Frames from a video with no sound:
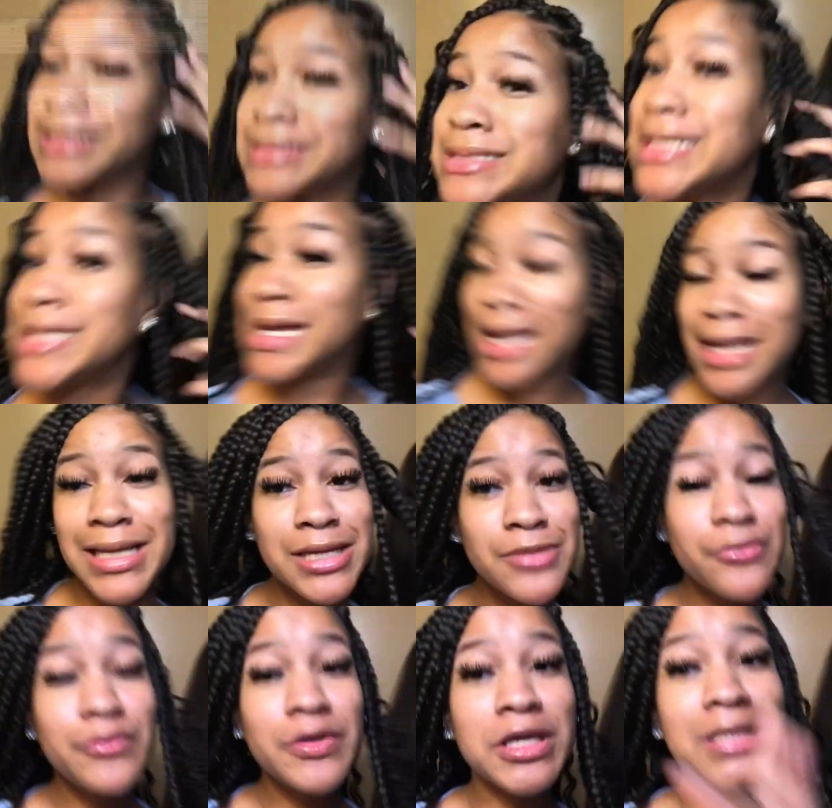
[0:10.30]
today,
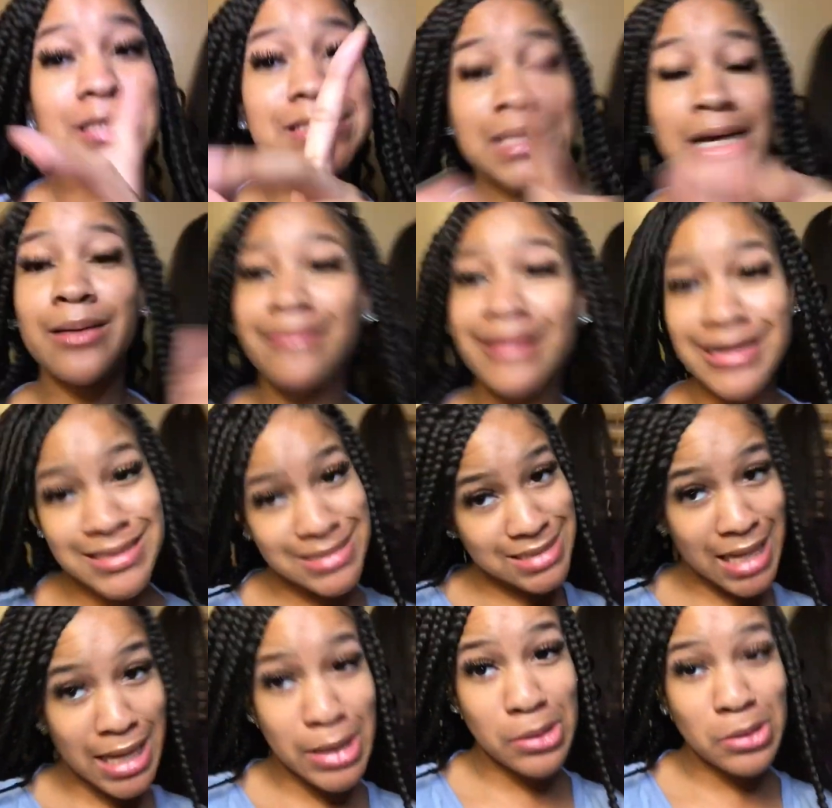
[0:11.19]
if we can tell by the
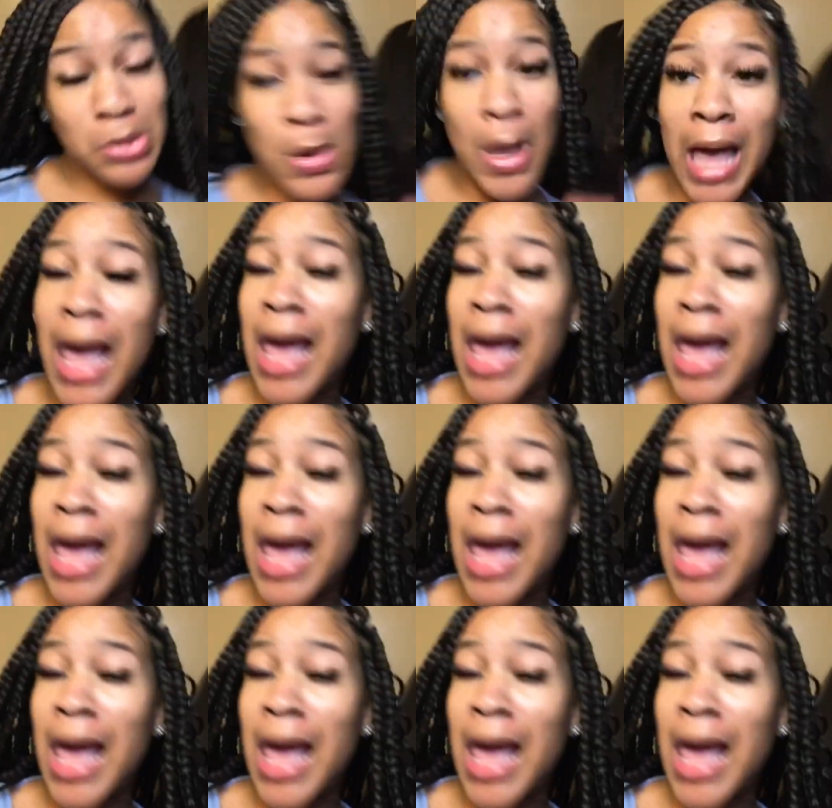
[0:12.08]
title,